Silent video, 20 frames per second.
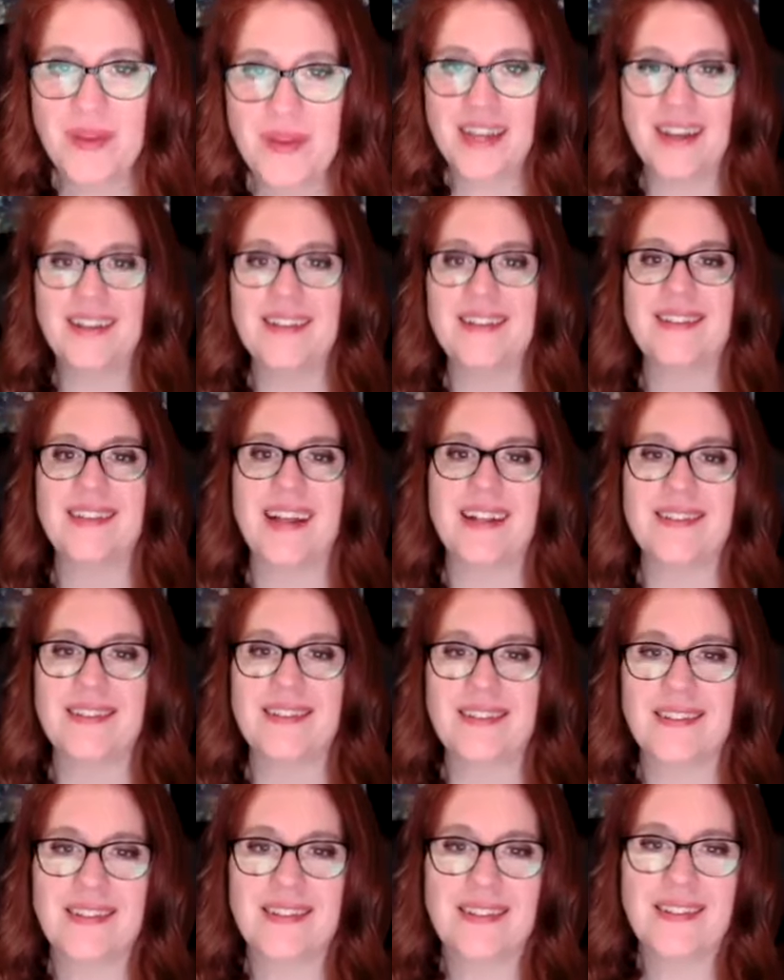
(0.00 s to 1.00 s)
because
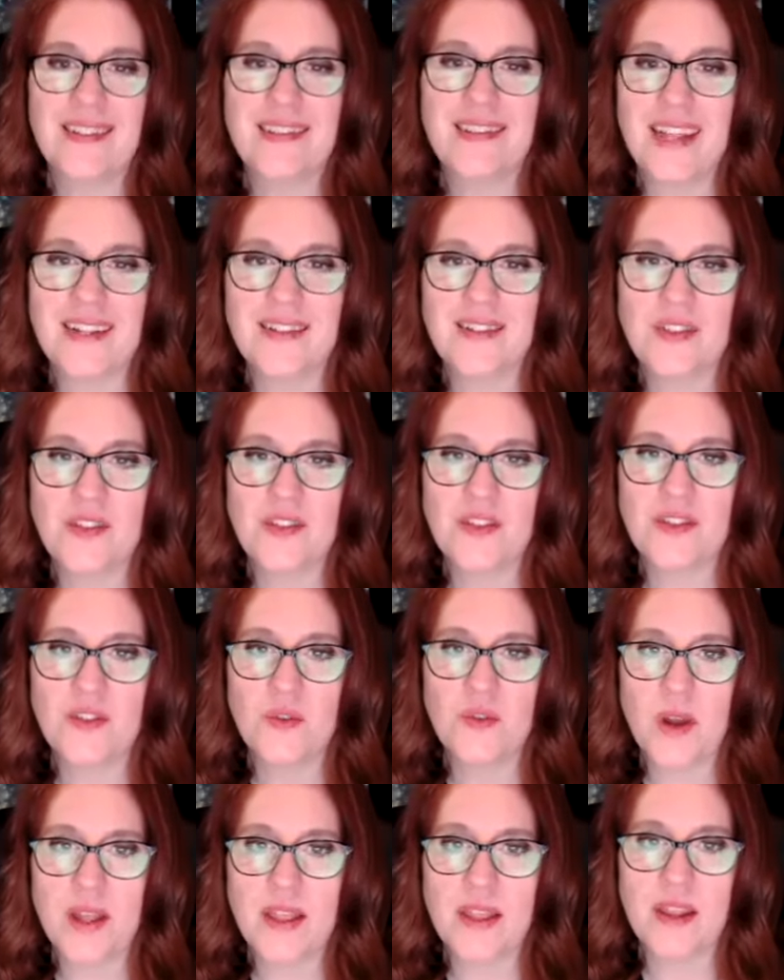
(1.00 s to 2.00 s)
that's that's
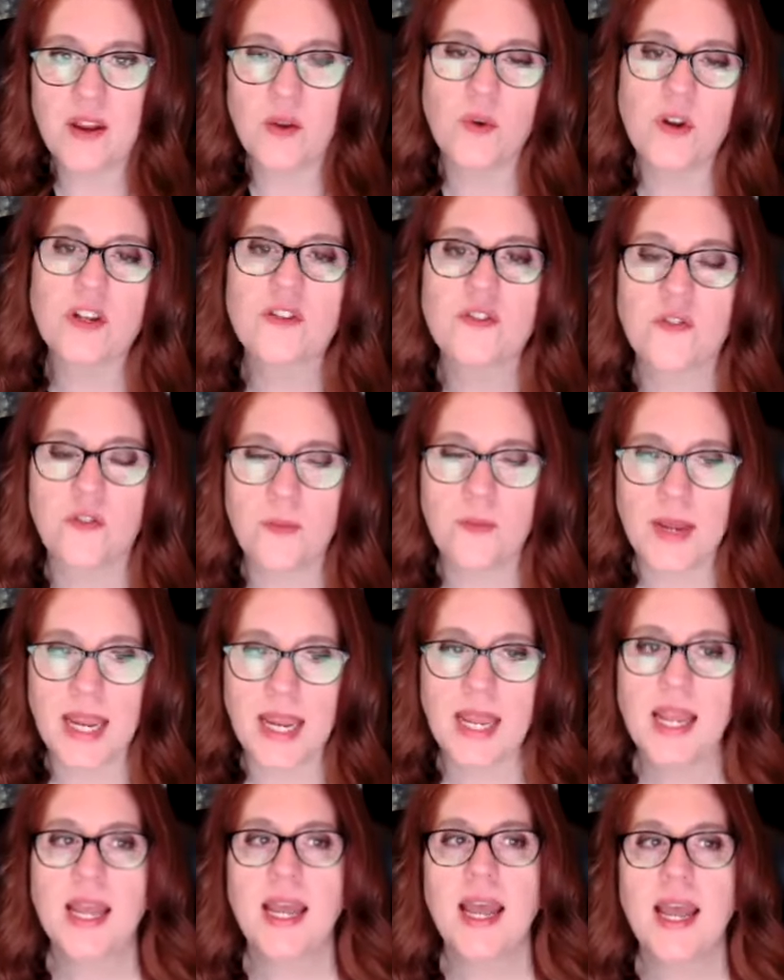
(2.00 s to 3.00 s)
the way that it works for
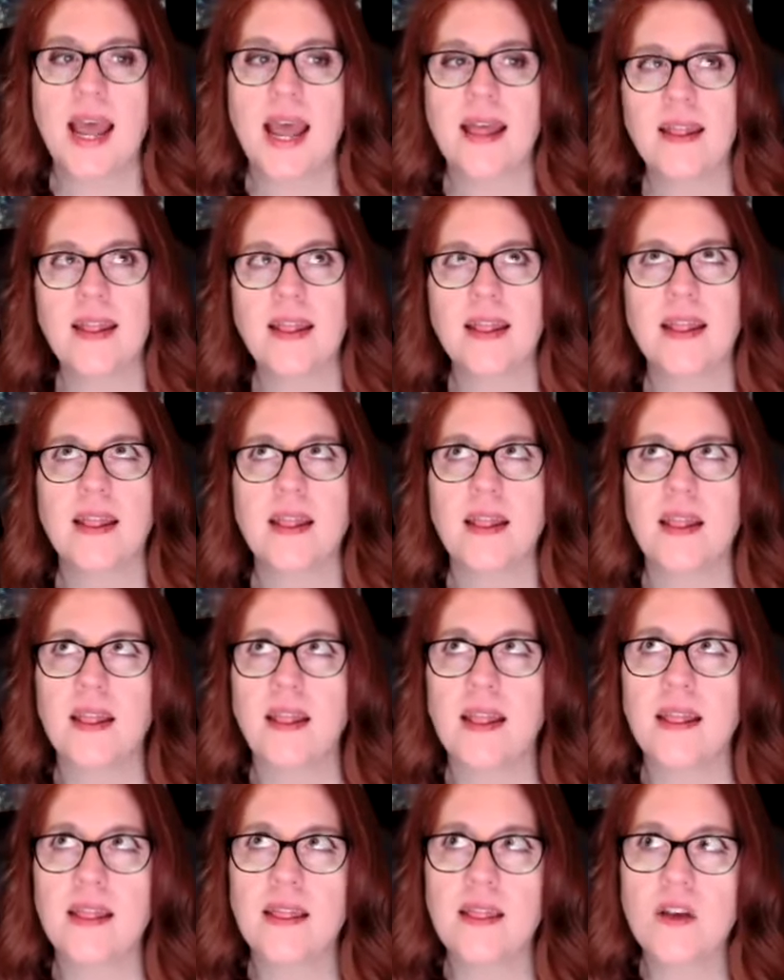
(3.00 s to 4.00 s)
me. And
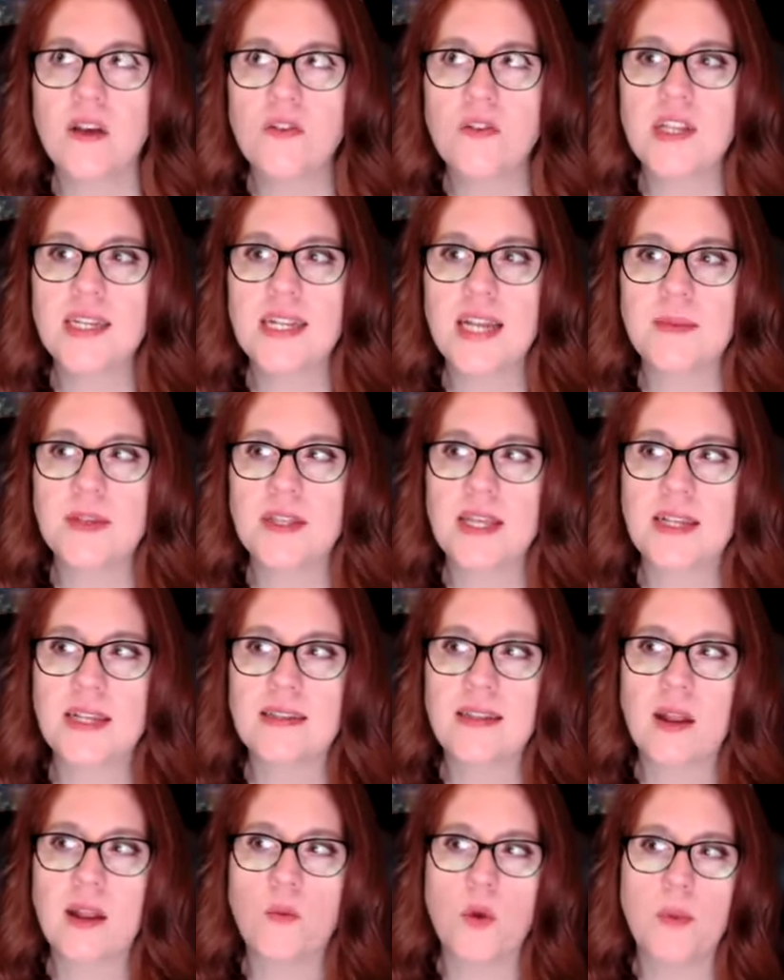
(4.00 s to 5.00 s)
those are the types of things
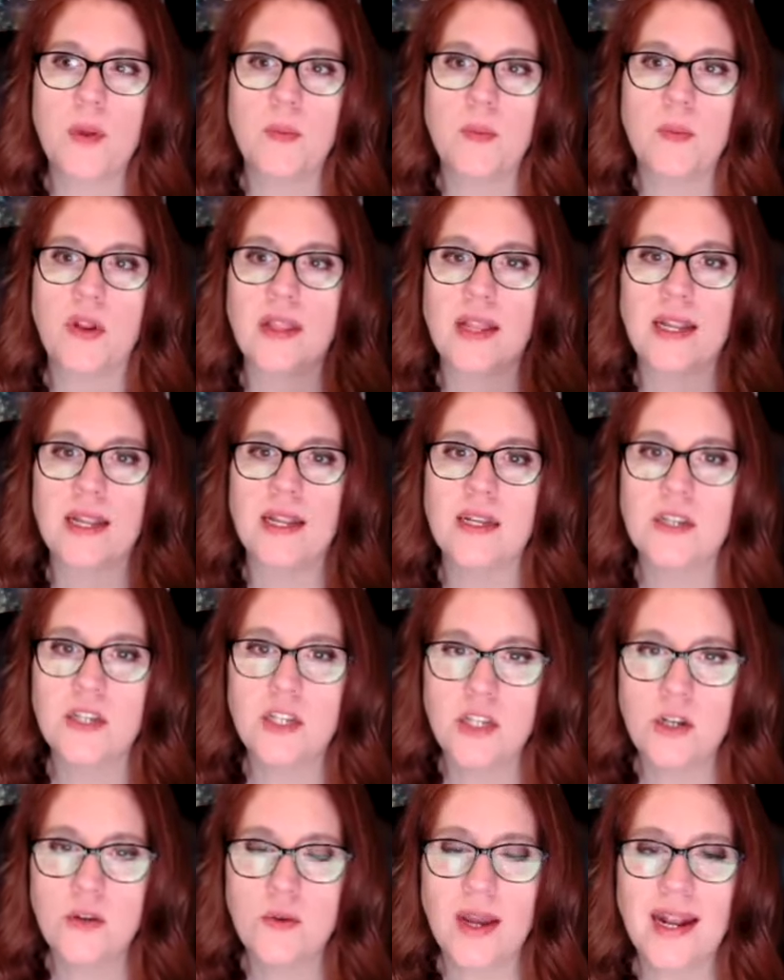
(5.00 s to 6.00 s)
that I want people to lean
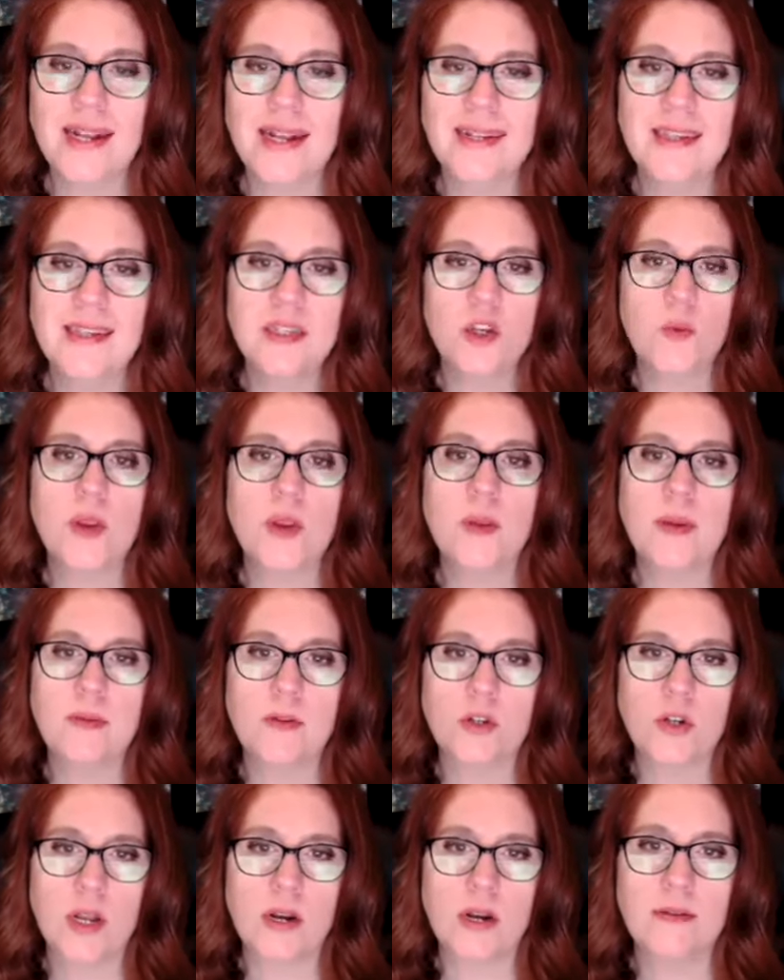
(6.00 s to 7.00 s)
into. And I see so many
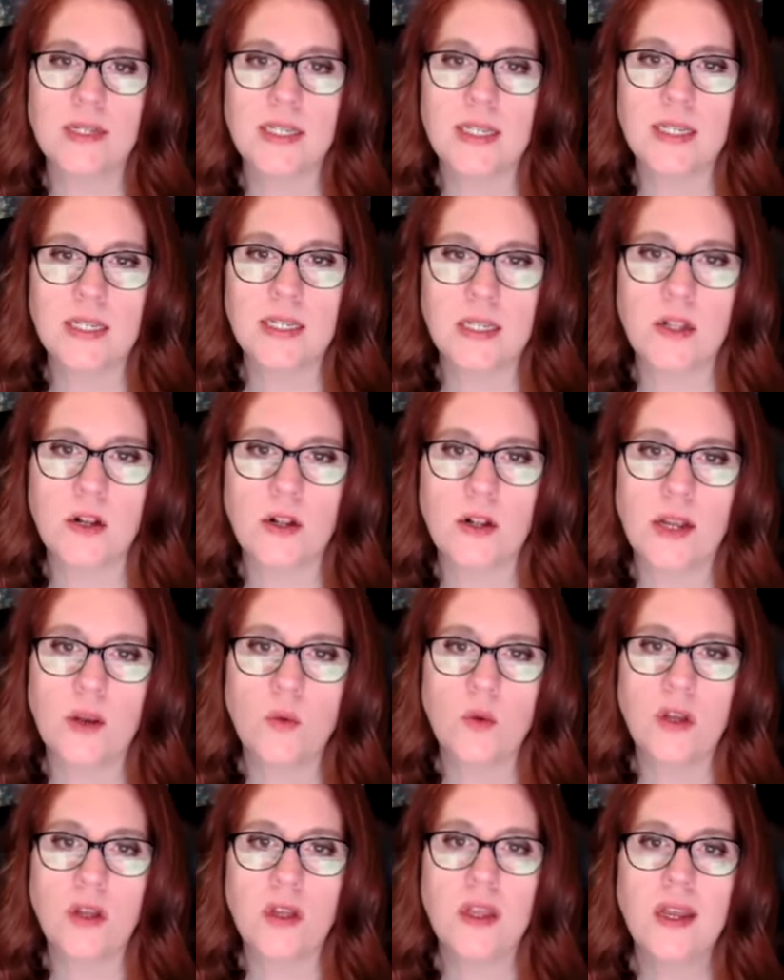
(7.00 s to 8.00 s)
people trying to resist it. They're like,
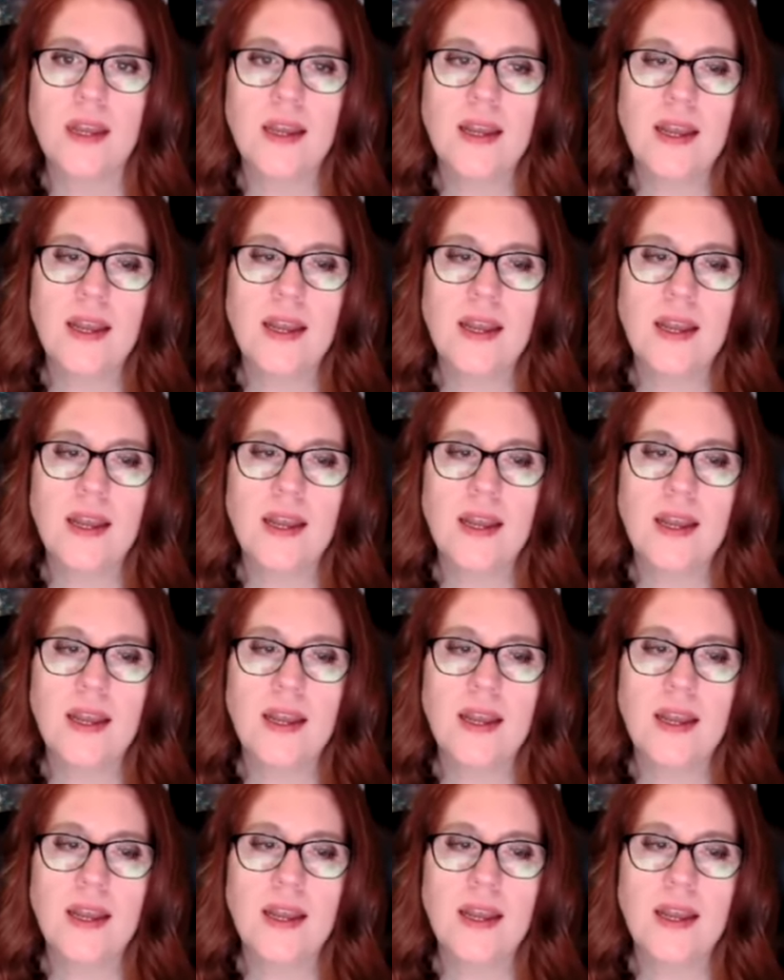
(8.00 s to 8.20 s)
well,